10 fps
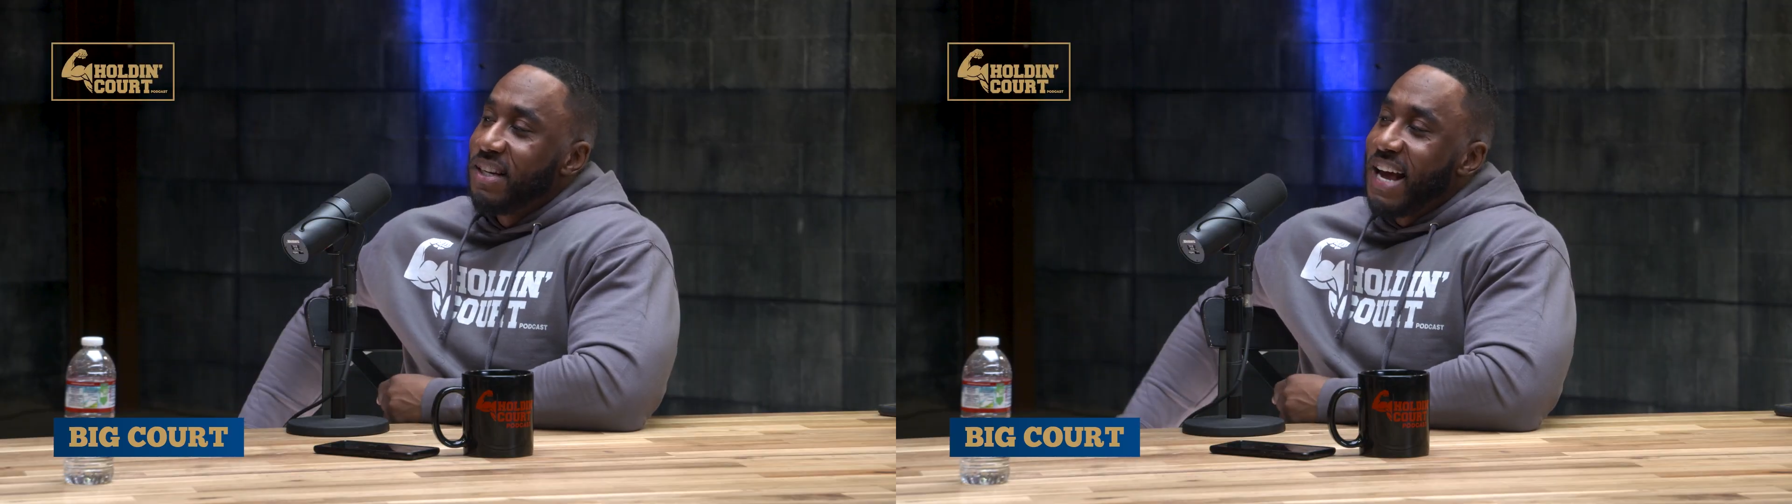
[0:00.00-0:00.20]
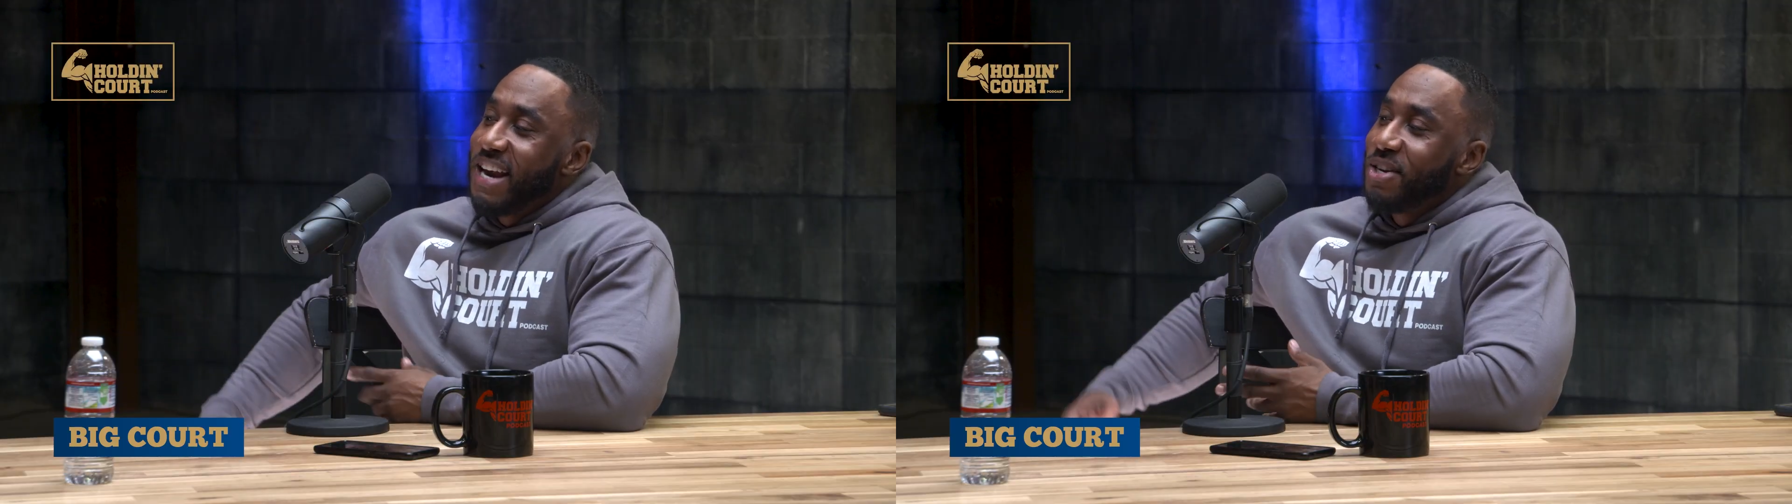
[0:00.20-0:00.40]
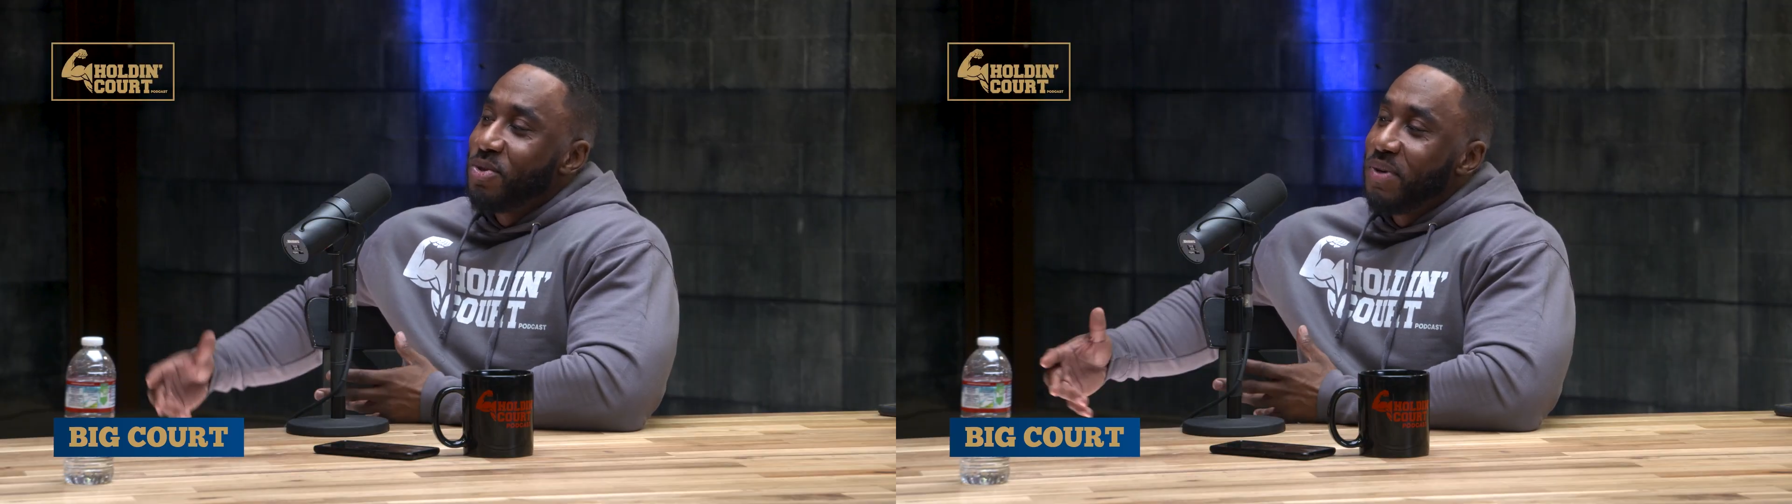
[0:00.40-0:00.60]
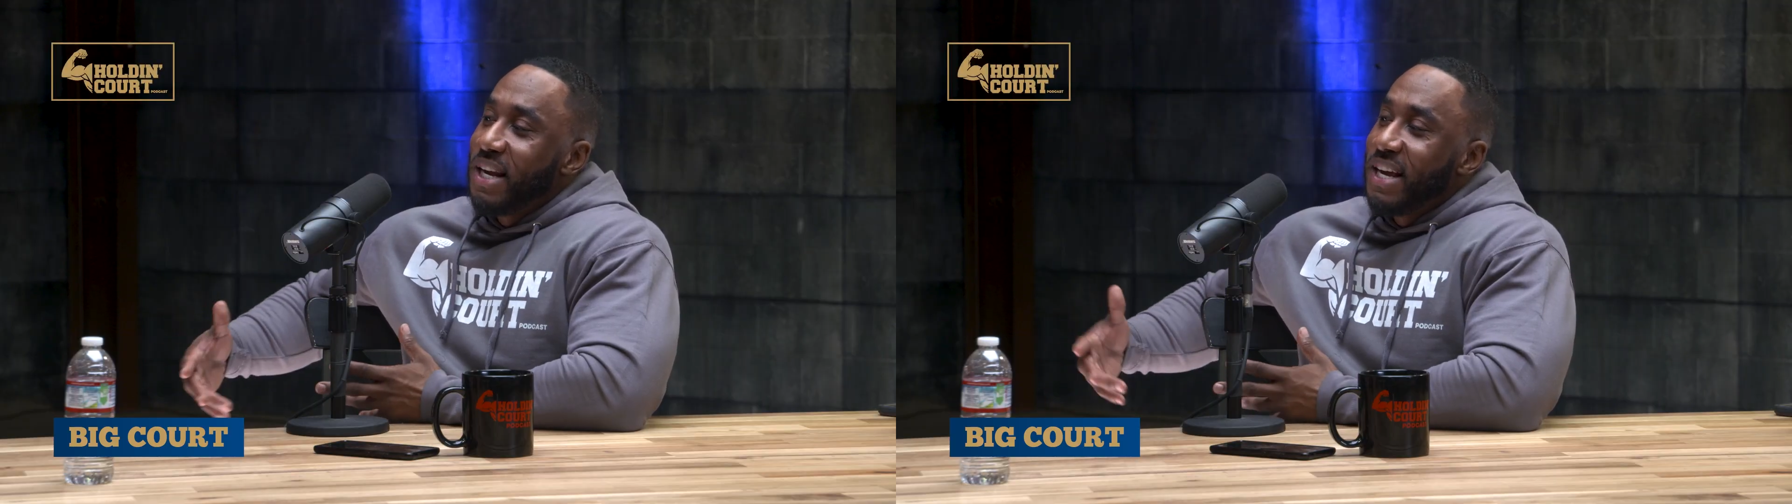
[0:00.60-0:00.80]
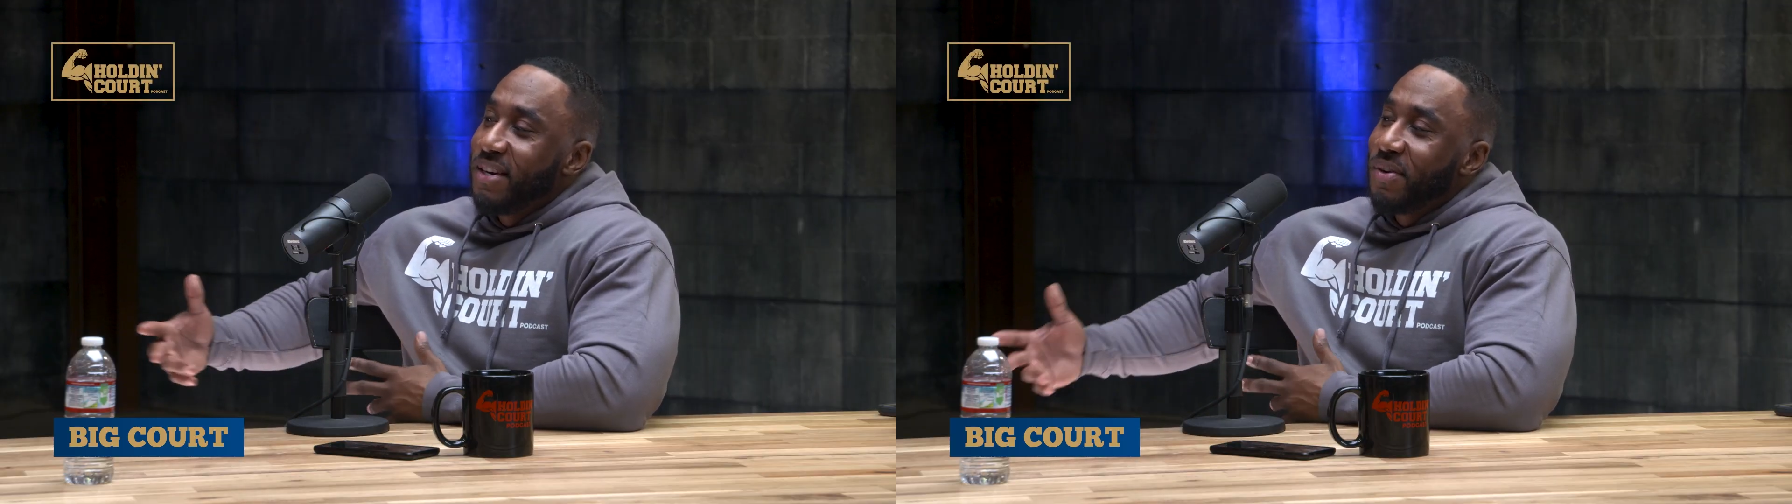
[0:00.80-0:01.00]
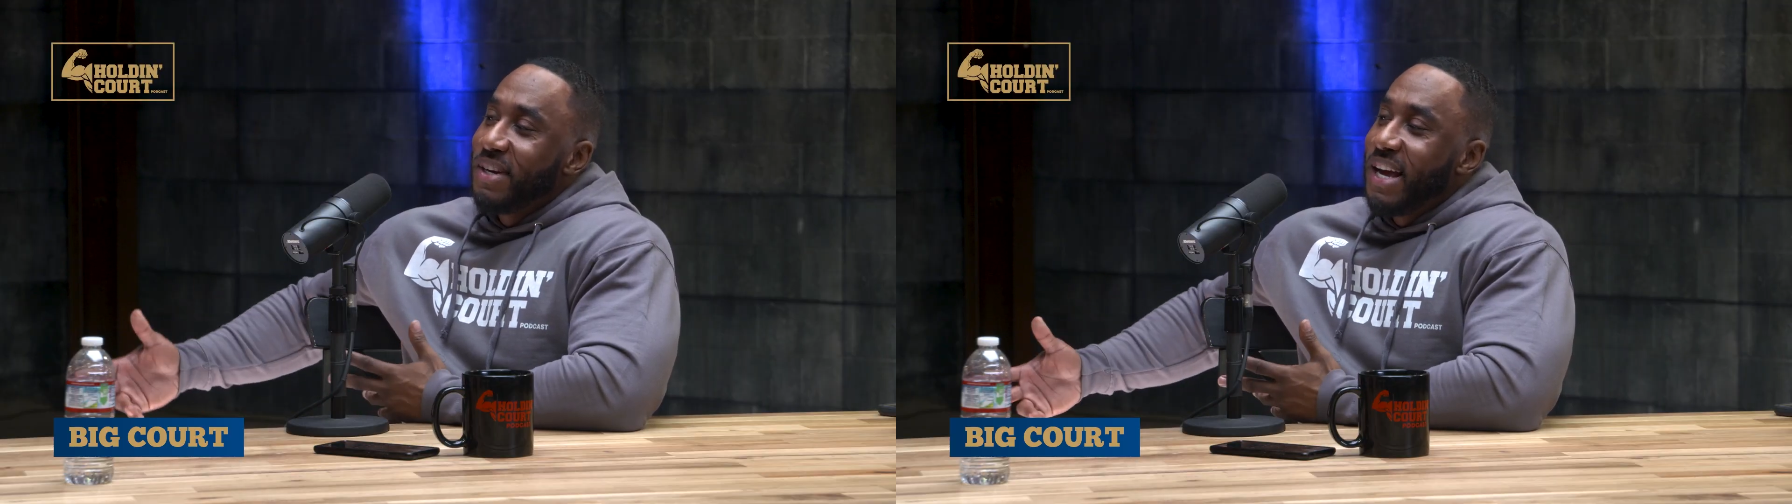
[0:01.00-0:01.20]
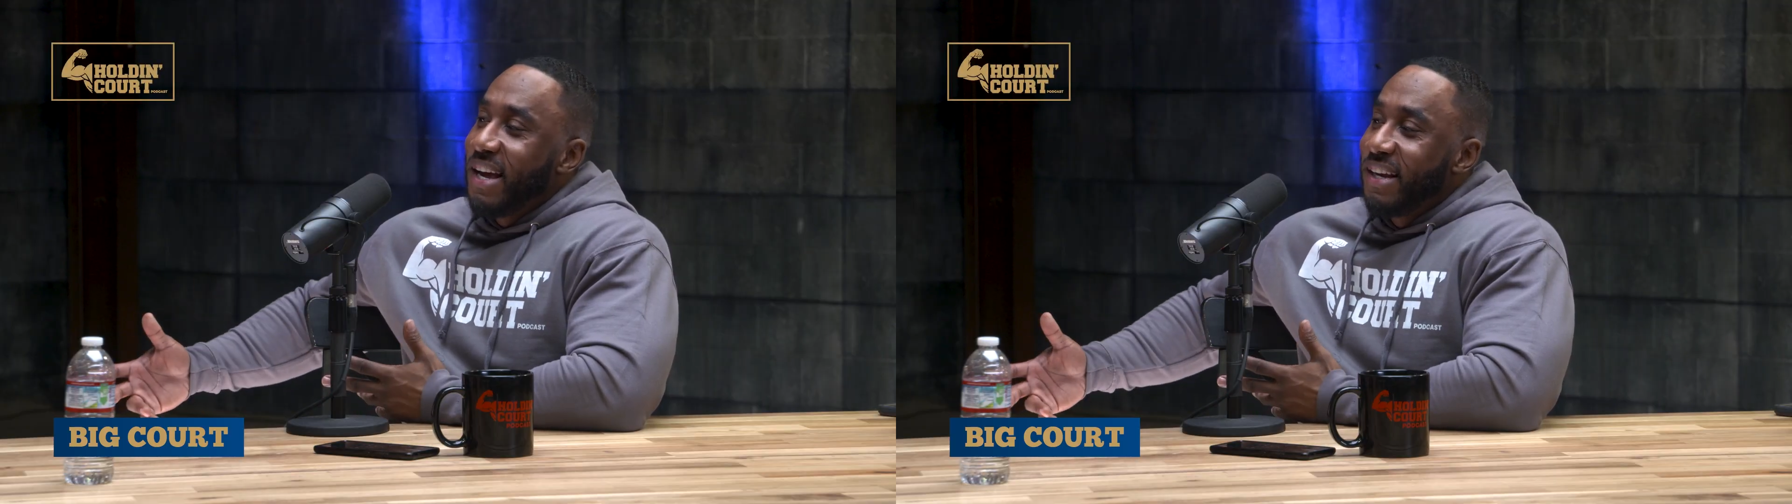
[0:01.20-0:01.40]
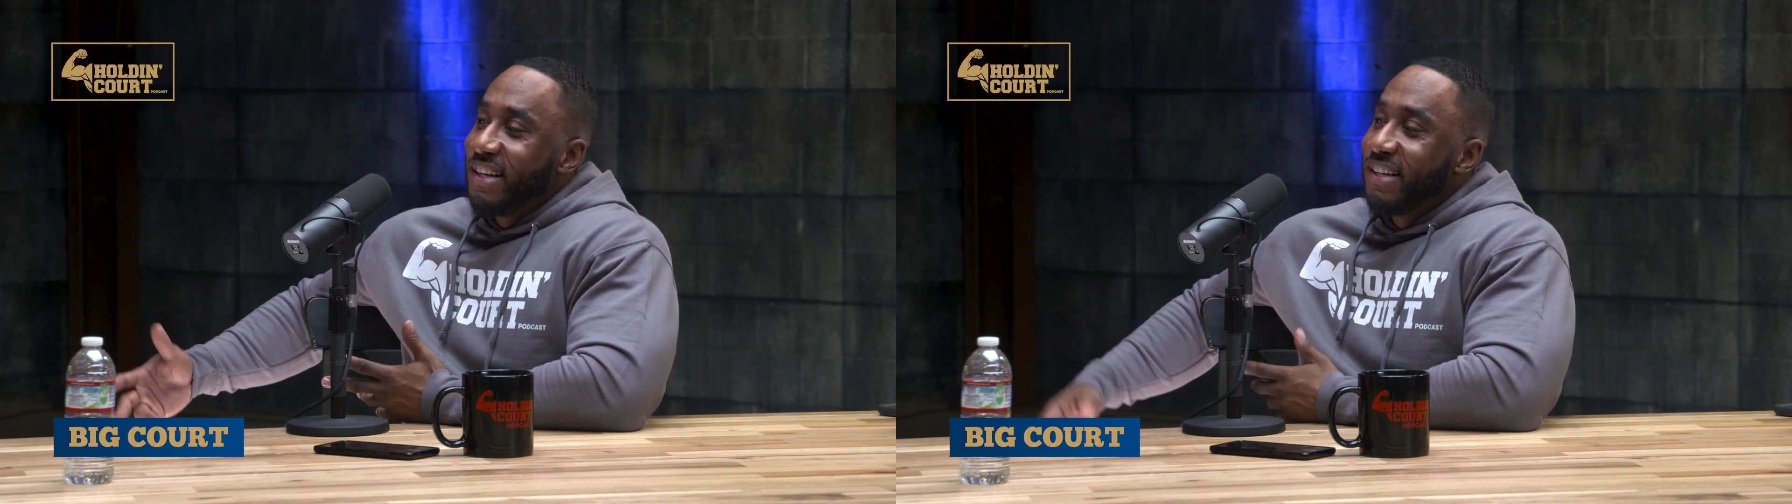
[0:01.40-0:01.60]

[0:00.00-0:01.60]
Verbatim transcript: How did you land on that?